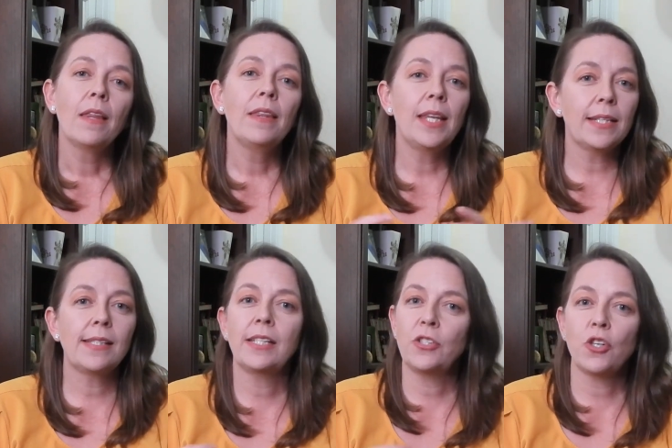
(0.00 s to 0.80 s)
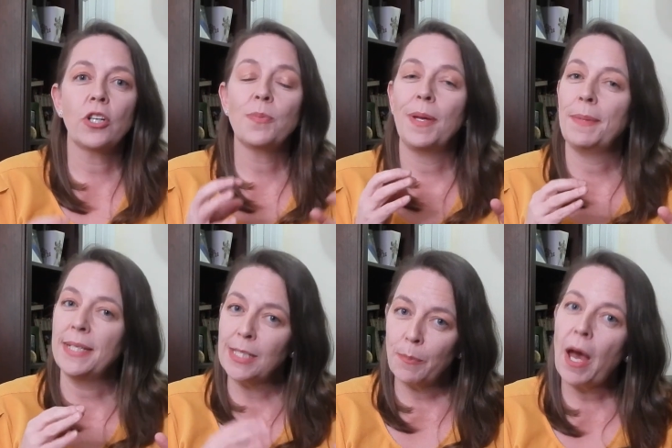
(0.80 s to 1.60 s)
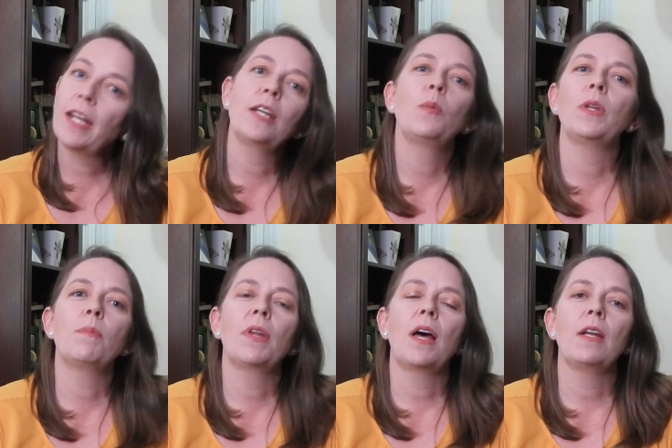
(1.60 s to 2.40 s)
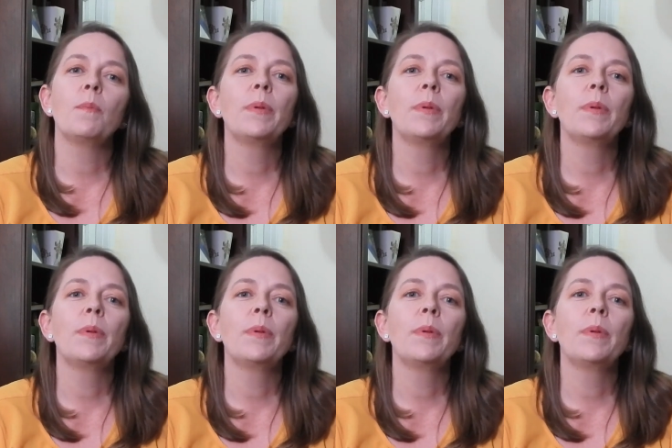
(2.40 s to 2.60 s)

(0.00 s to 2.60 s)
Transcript: This discharge may be spotted with blood,